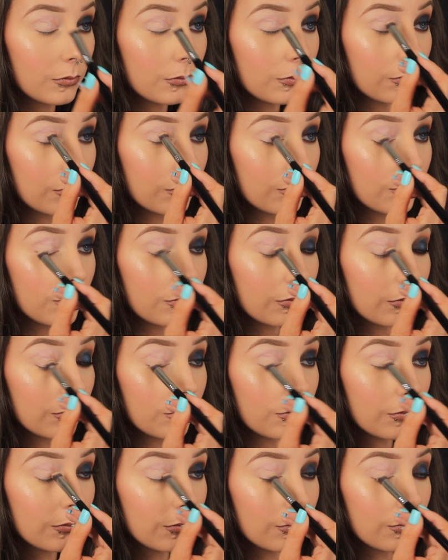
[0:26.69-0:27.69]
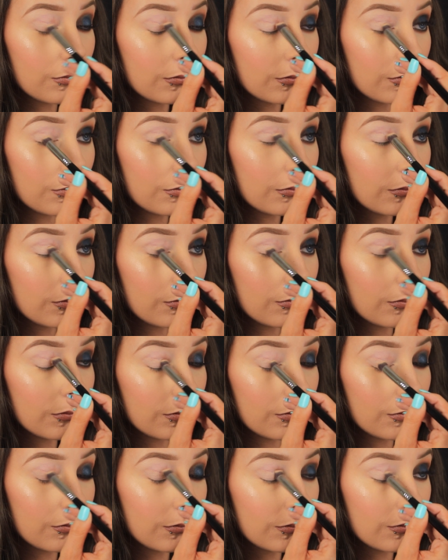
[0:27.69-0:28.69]
using MAC Painterly Paint Pot
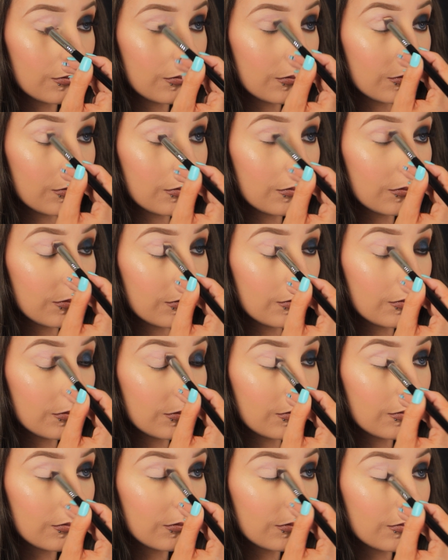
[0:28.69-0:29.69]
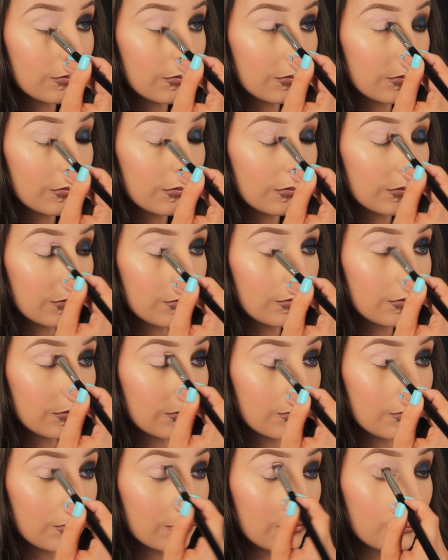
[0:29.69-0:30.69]
because I love the coverage and
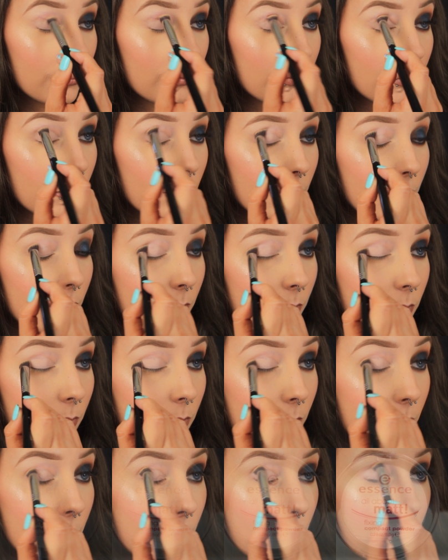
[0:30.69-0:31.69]
just how effective it is in